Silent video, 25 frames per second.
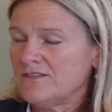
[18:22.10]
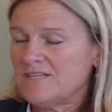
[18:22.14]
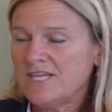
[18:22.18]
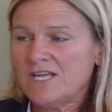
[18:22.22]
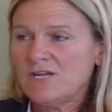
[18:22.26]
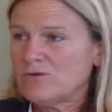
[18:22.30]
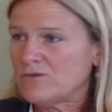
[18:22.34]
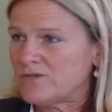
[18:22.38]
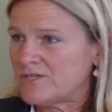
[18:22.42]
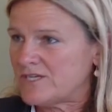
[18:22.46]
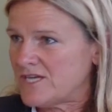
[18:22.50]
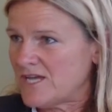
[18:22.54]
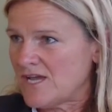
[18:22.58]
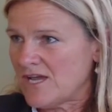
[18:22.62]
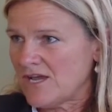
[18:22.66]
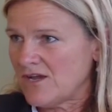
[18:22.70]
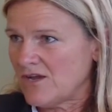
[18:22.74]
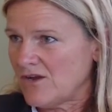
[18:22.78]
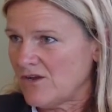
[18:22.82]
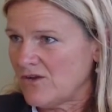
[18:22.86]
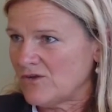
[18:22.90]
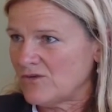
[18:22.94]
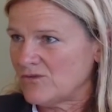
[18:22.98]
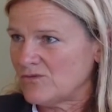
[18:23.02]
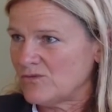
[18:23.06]
They don't
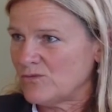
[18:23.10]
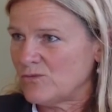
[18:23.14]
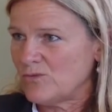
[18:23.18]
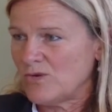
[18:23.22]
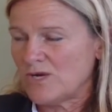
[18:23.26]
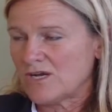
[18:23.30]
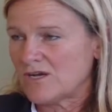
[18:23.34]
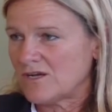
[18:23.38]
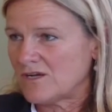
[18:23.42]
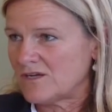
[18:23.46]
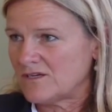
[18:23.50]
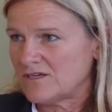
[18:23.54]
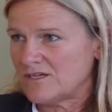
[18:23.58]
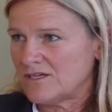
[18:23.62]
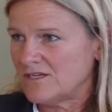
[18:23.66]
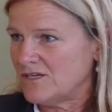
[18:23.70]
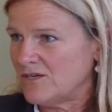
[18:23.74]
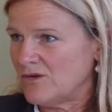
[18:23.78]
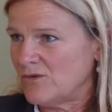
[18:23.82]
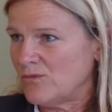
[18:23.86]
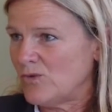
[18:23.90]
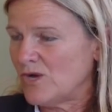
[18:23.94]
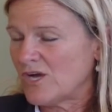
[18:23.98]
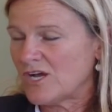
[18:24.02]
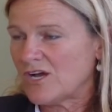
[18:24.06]
care
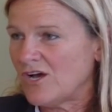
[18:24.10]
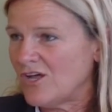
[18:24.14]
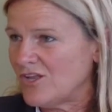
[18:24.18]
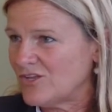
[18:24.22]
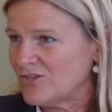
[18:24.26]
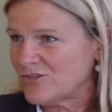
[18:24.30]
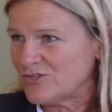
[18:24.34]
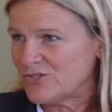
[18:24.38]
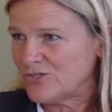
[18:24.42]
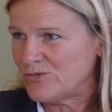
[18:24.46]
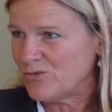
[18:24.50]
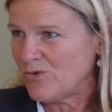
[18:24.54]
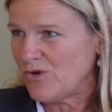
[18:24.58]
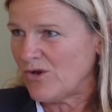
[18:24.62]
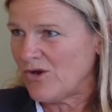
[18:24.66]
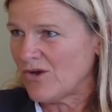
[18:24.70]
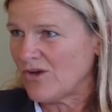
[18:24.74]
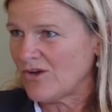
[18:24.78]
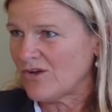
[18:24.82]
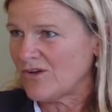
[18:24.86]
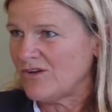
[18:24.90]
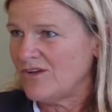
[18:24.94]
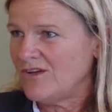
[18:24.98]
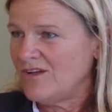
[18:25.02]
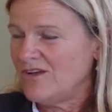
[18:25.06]
what color you
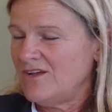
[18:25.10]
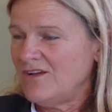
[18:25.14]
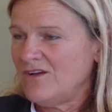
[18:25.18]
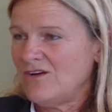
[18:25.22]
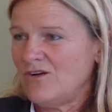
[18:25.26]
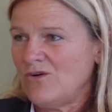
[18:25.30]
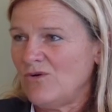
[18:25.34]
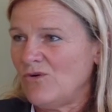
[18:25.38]
are or